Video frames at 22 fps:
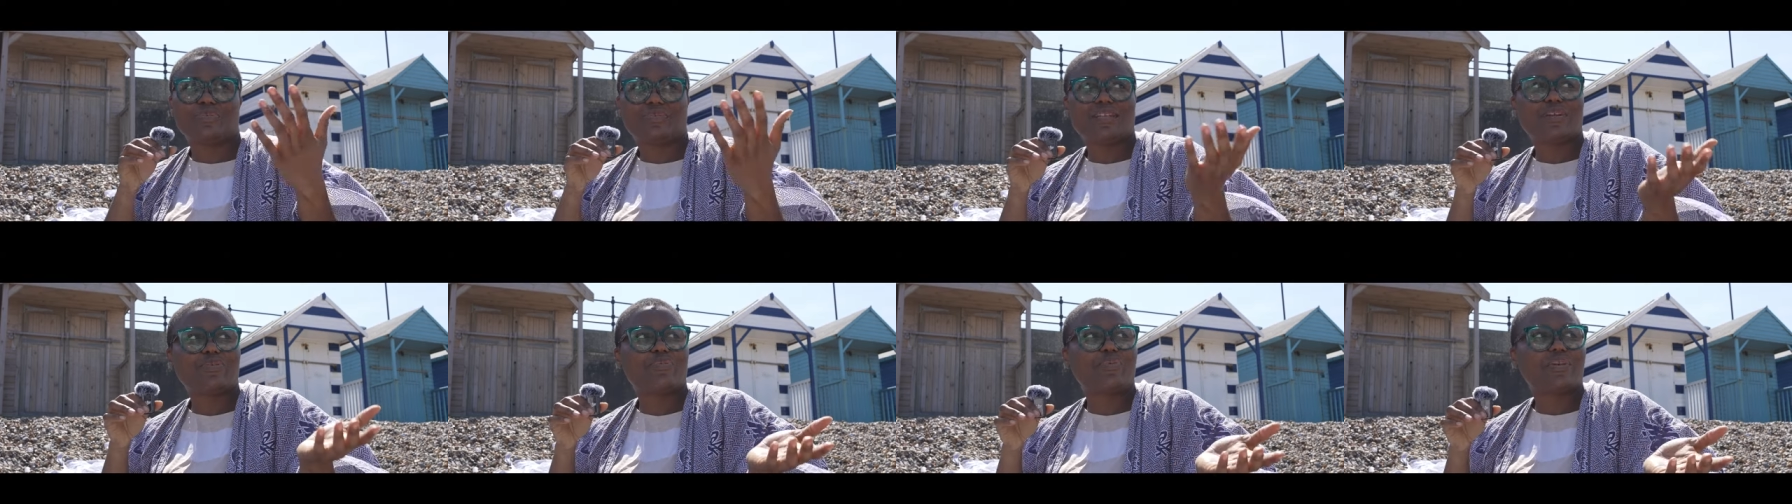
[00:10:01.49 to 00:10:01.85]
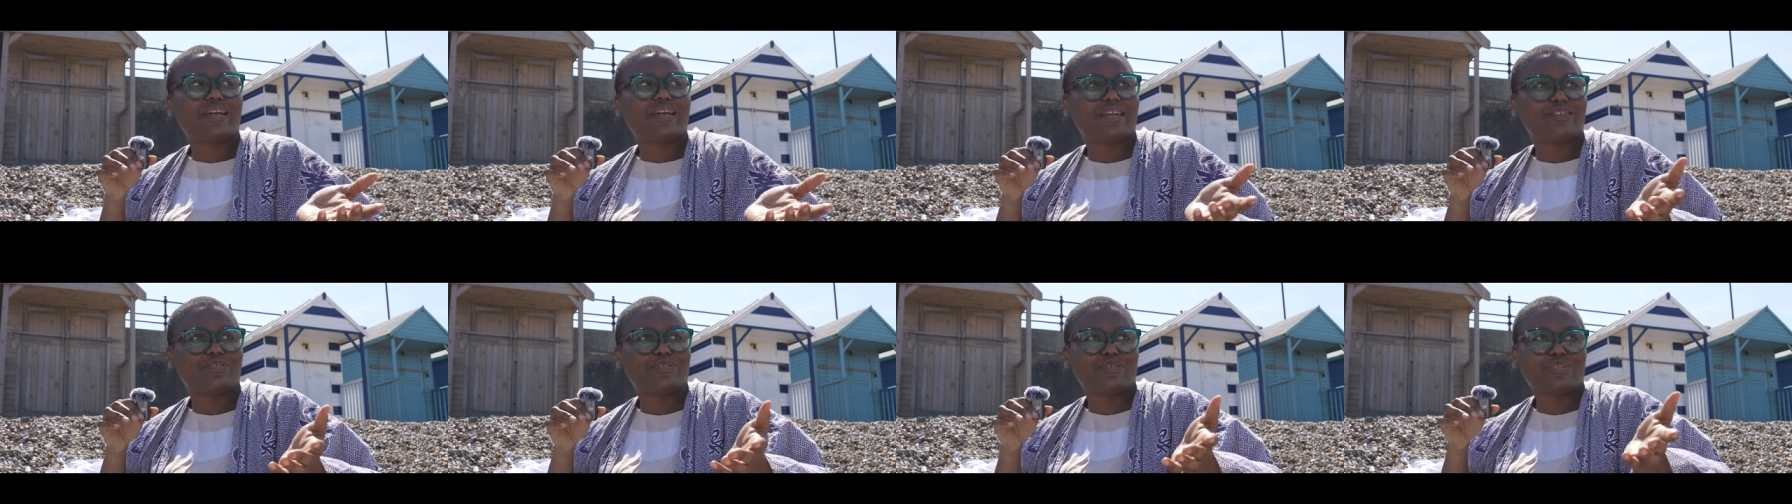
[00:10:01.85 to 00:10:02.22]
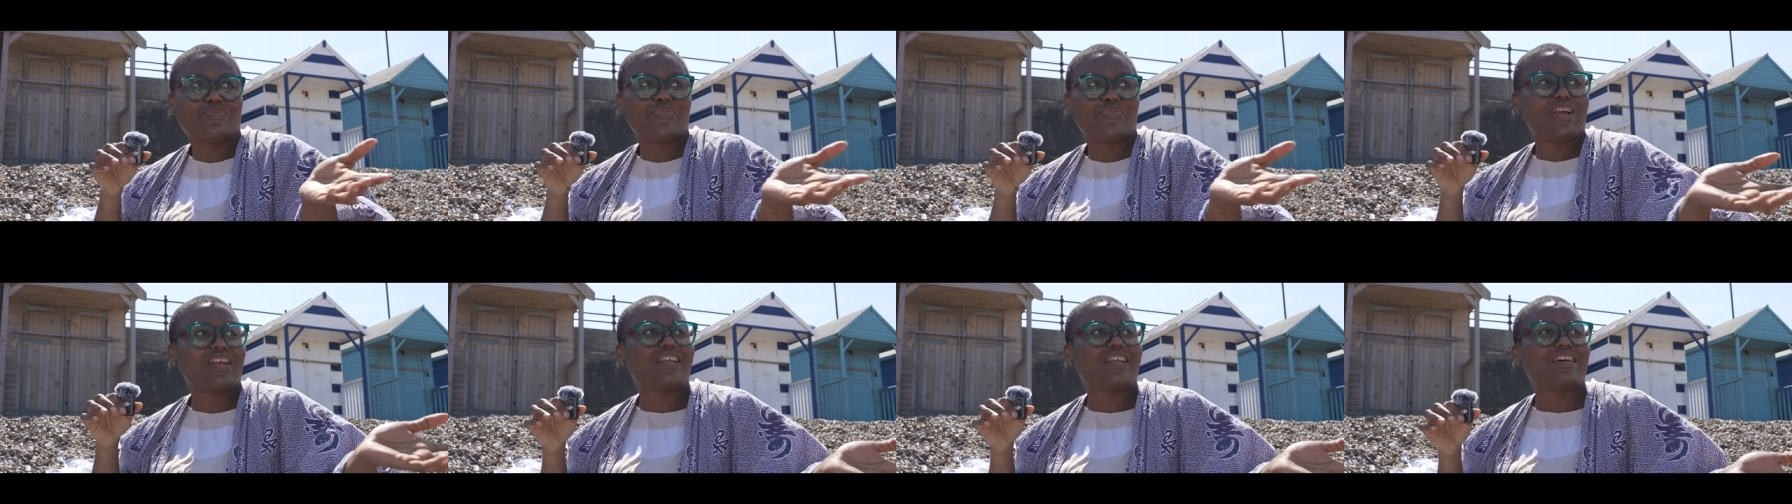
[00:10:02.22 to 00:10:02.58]
Then we can
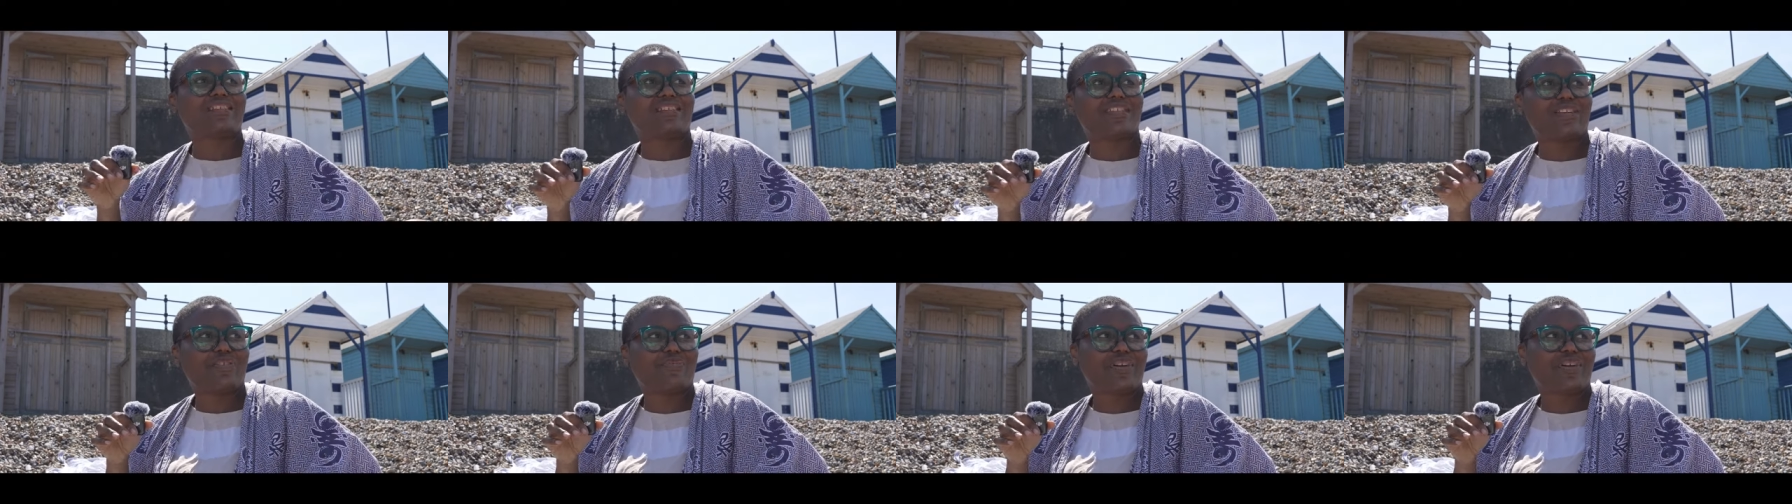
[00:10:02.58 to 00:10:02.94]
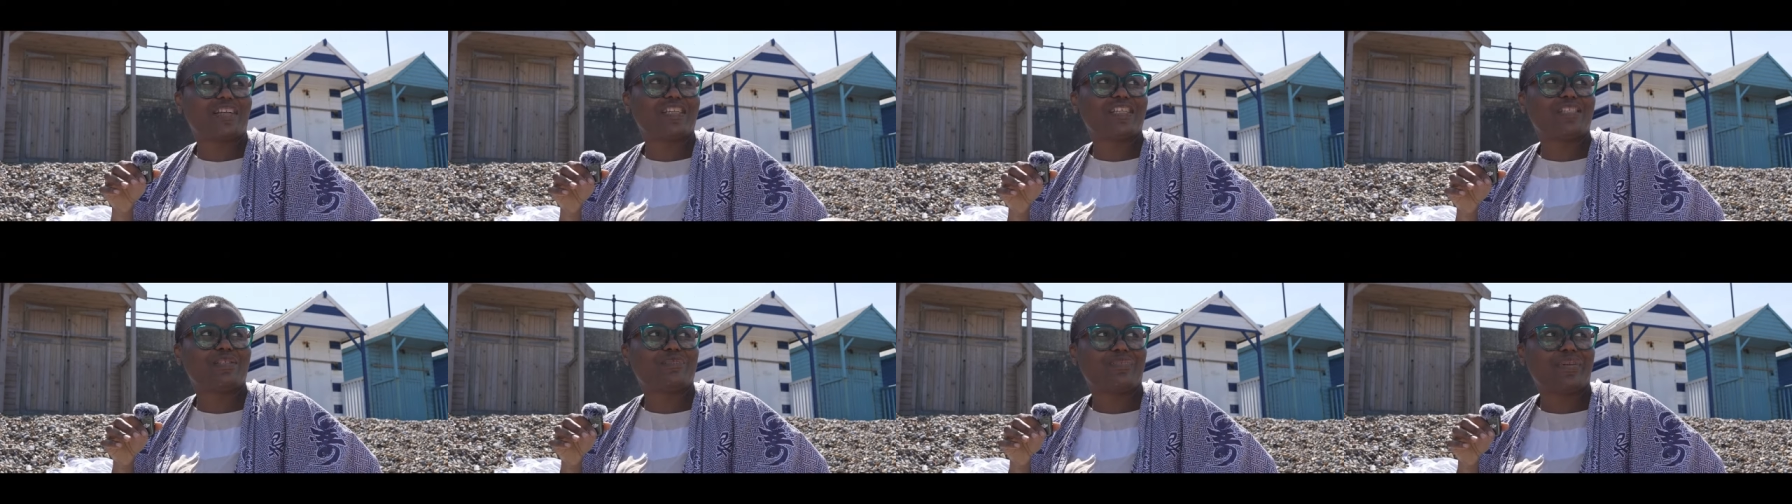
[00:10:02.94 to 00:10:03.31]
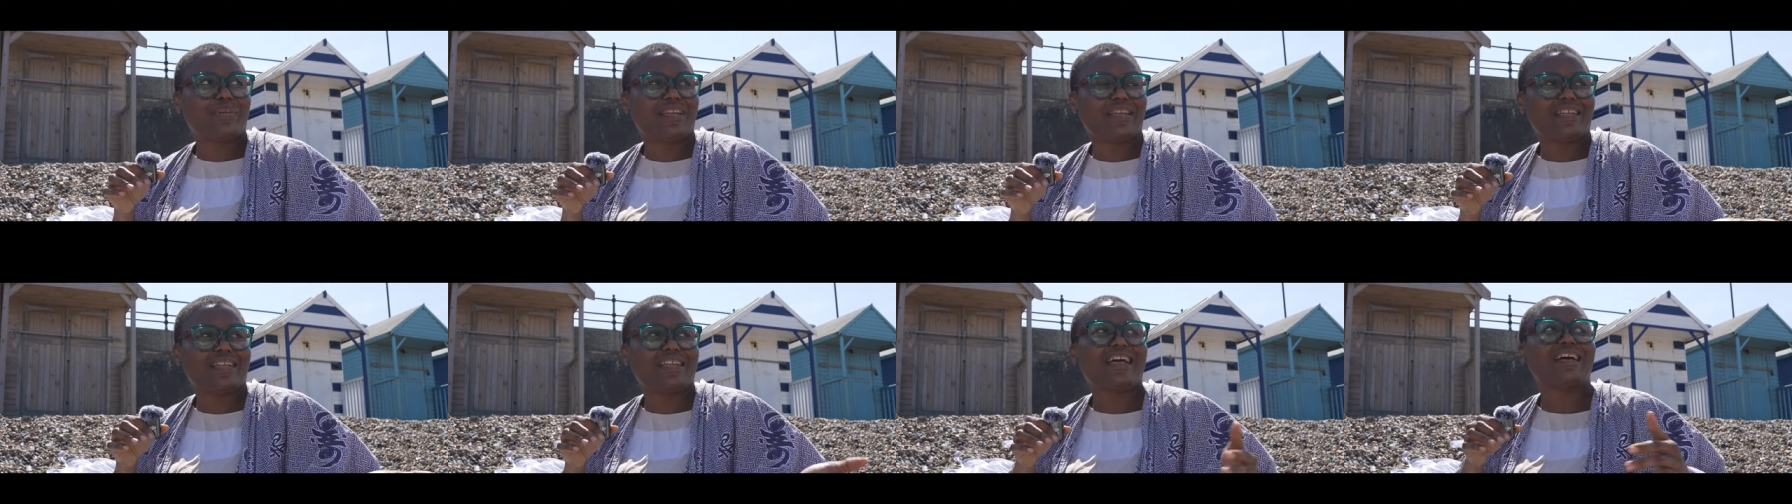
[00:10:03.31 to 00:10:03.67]
just find ourselves at this
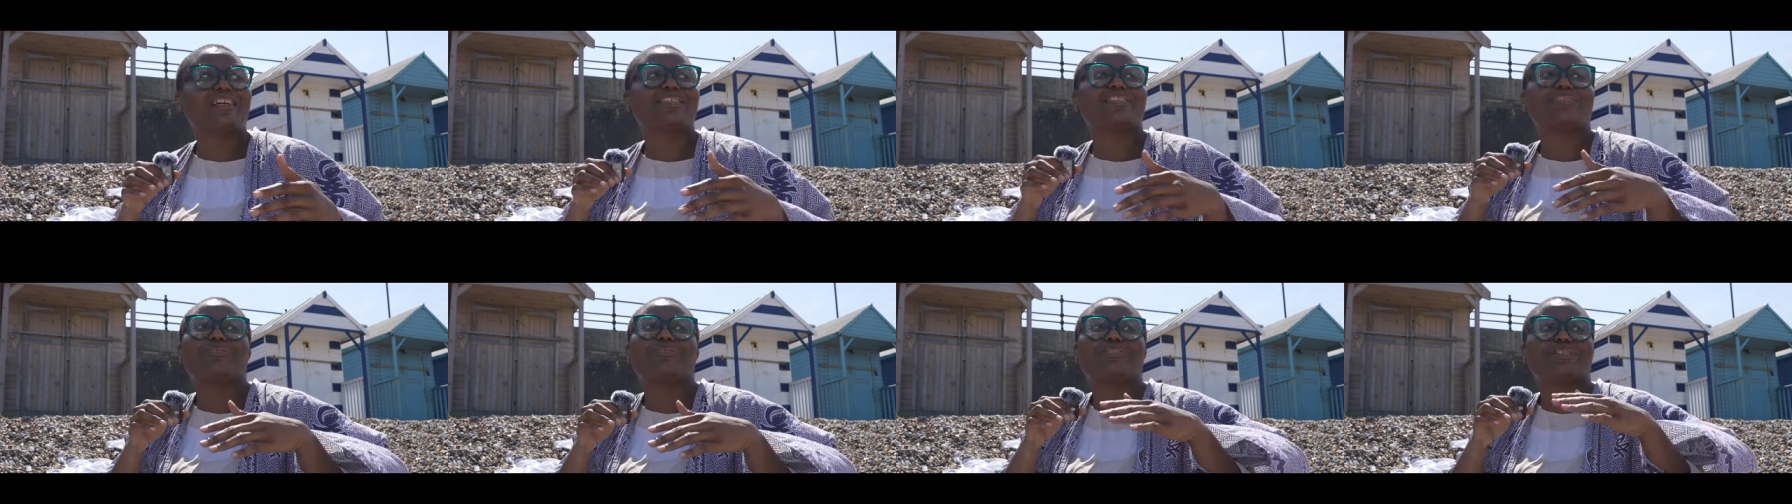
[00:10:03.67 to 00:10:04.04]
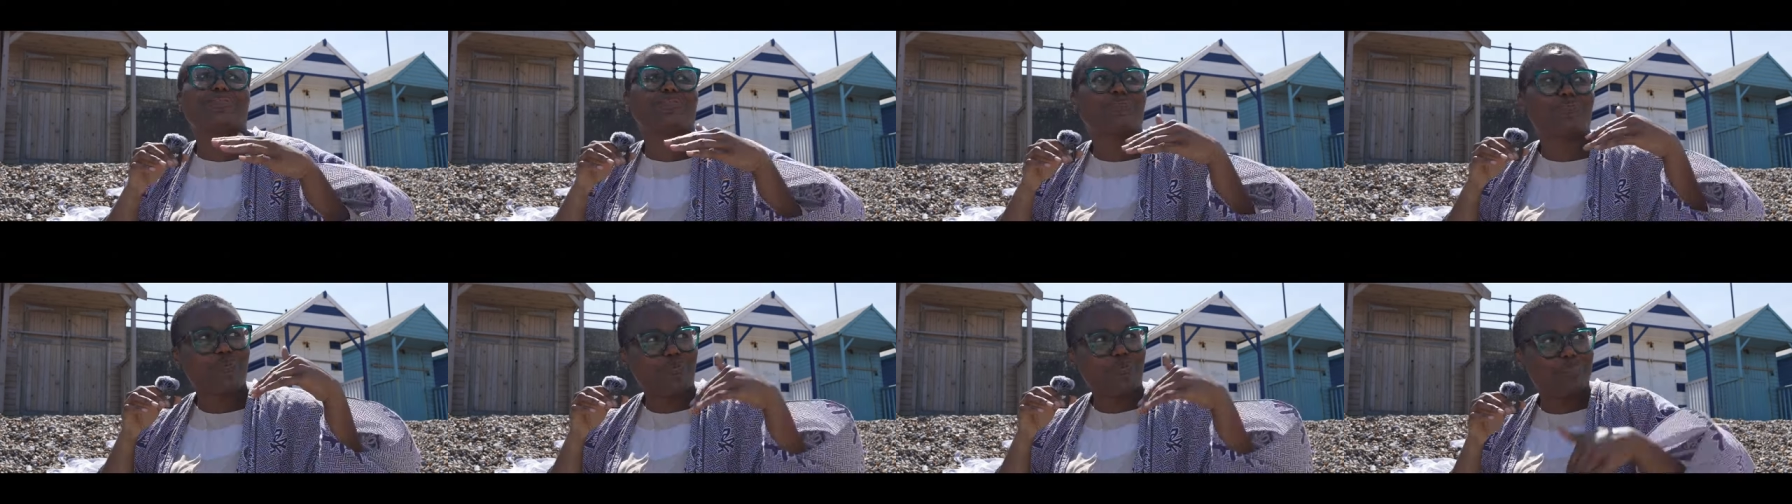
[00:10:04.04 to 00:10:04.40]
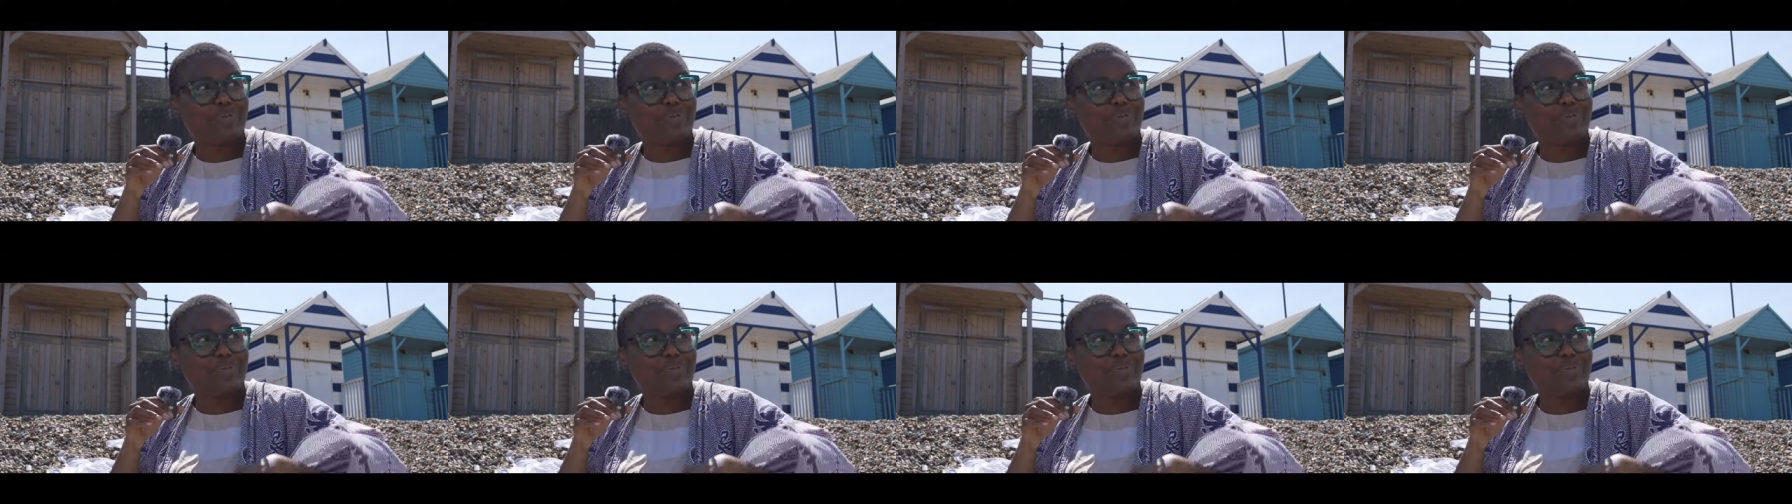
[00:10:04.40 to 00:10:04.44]
bay. That's just for